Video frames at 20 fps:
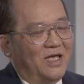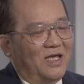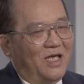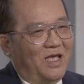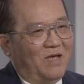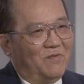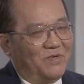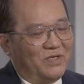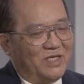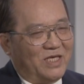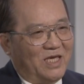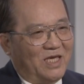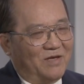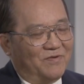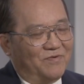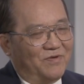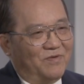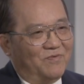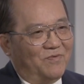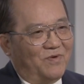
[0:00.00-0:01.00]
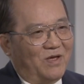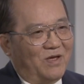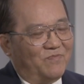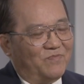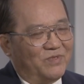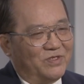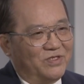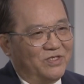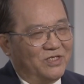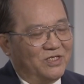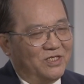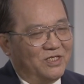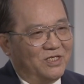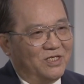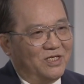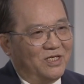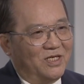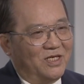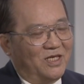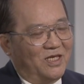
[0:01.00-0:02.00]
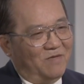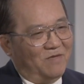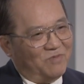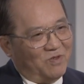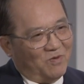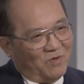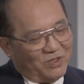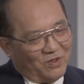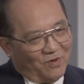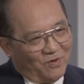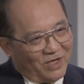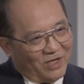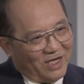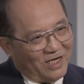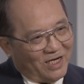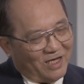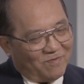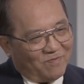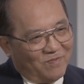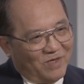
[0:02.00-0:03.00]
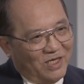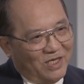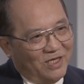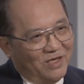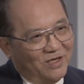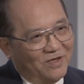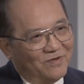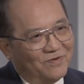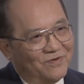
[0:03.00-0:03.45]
I would carry weapons if they want an old guy like me.